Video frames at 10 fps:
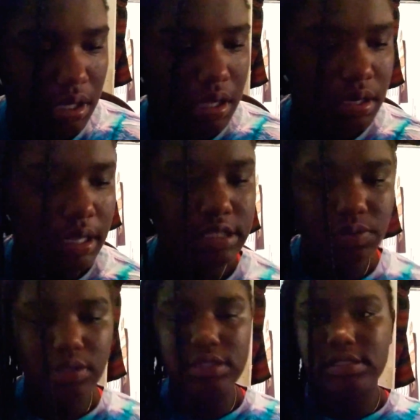Next
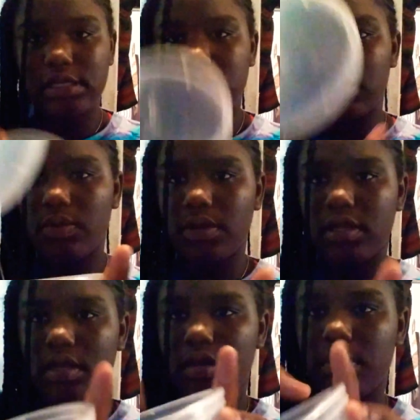one is a clear
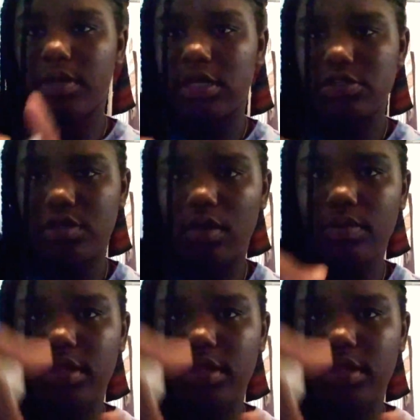one. Oh my gosh, not really